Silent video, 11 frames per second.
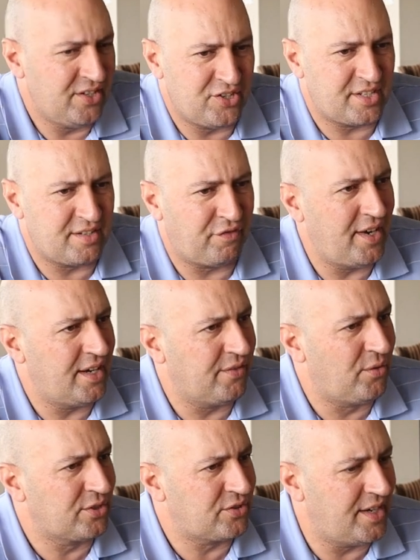just a friend of
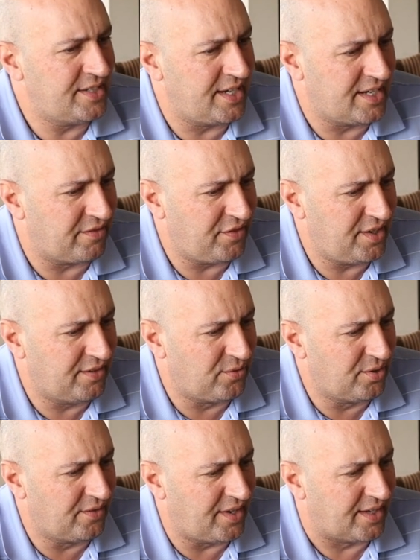horse racing and a friend of
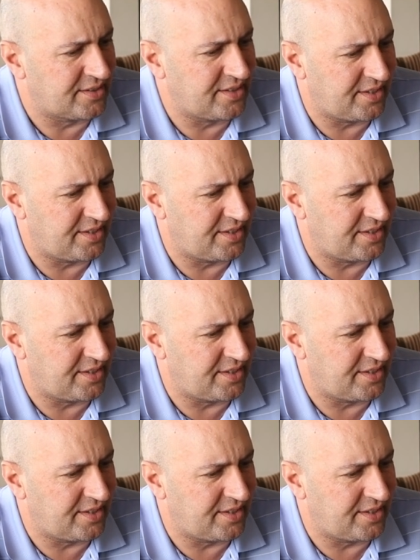all of ours.